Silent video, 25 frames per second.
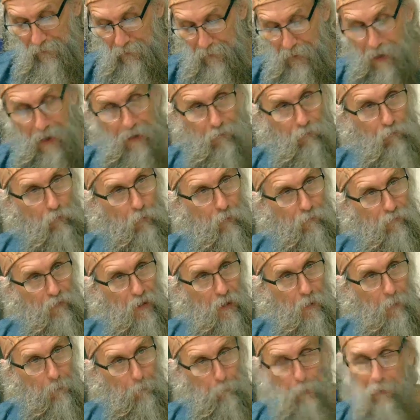to God's
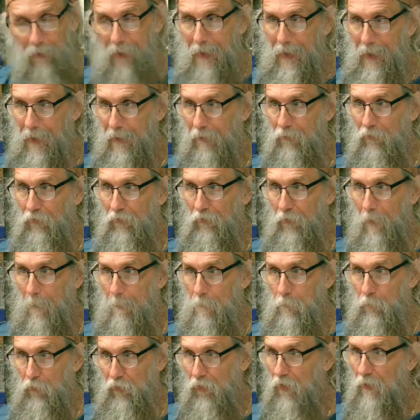revealed plans.
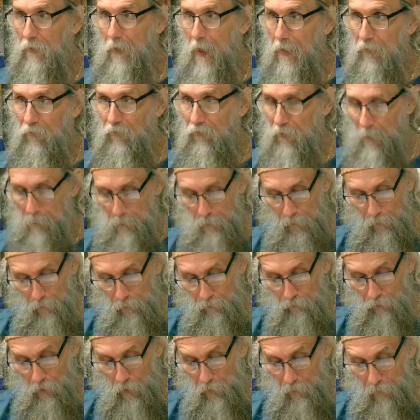You see that in
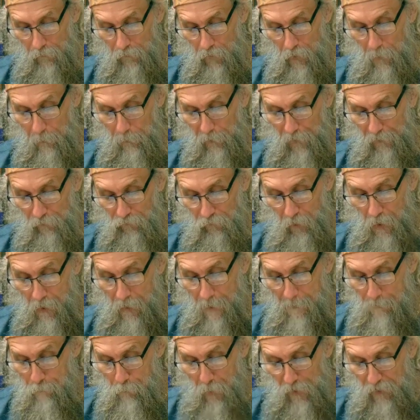seminaries all over the place.
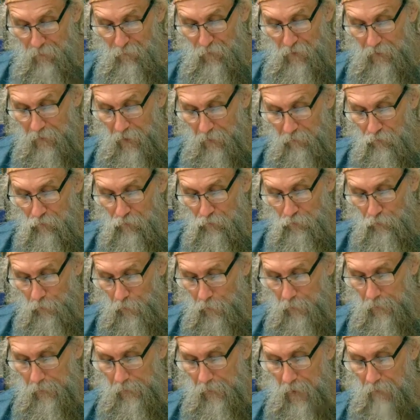But if he doesn't
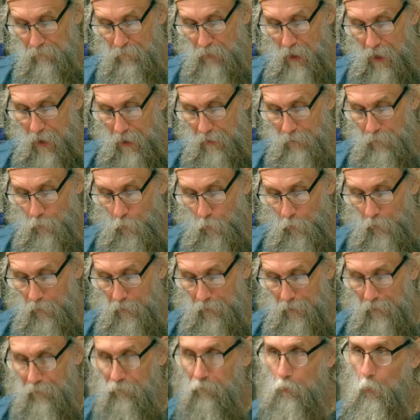truly love God or
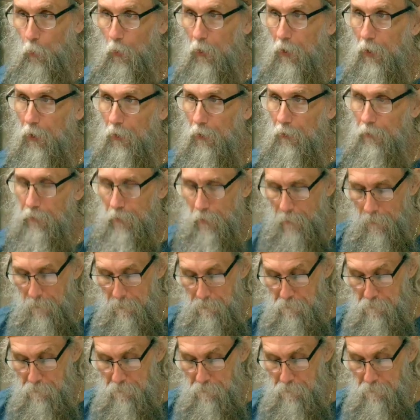his word,